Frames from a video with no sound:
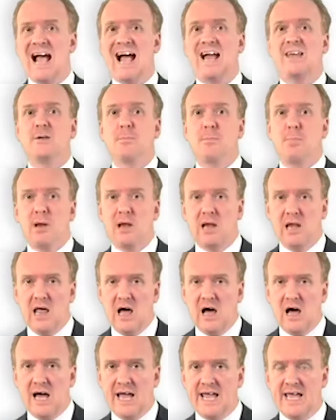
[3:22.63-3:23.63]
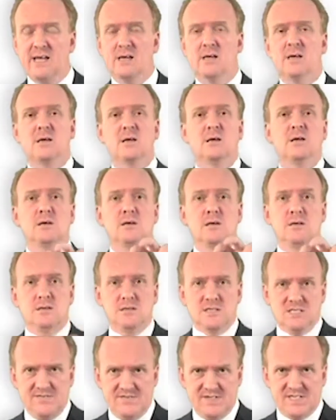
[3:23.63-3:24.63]
and apply
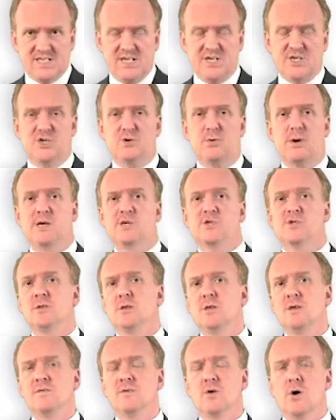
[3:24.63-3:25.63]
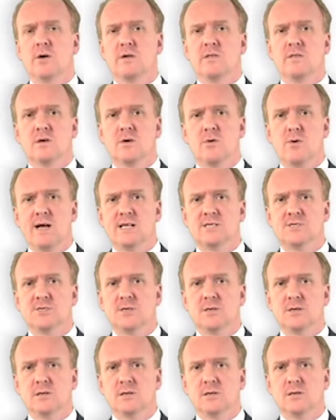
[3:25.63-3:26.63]
to the situation that you've got in the
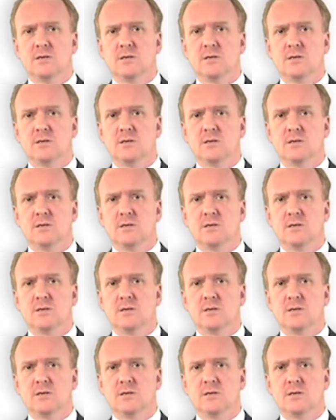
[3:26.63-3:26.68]
question.